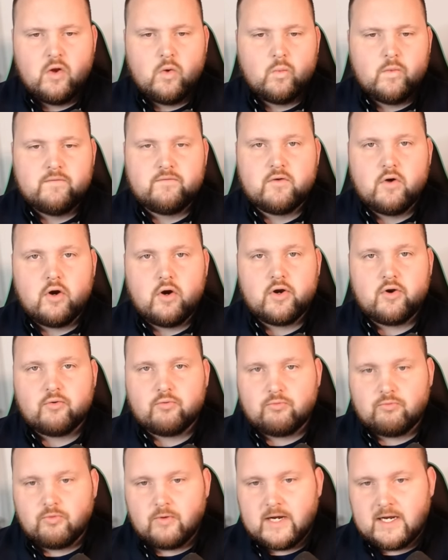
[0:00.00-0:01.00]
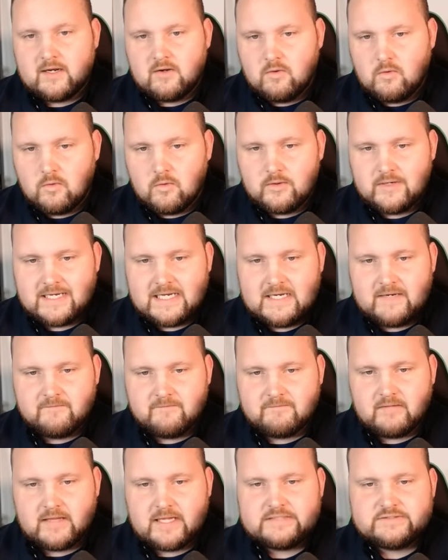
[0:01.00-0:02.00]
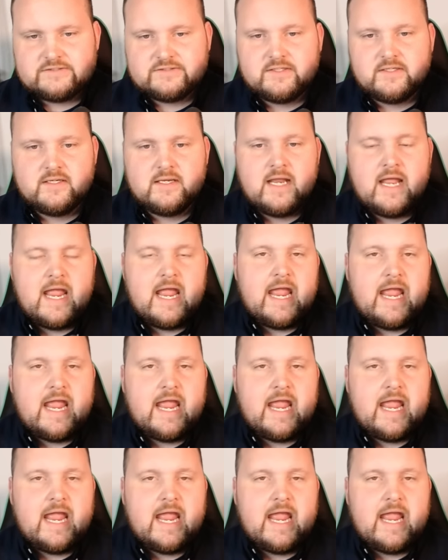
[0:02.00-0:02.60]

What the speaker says: We've got record inflation,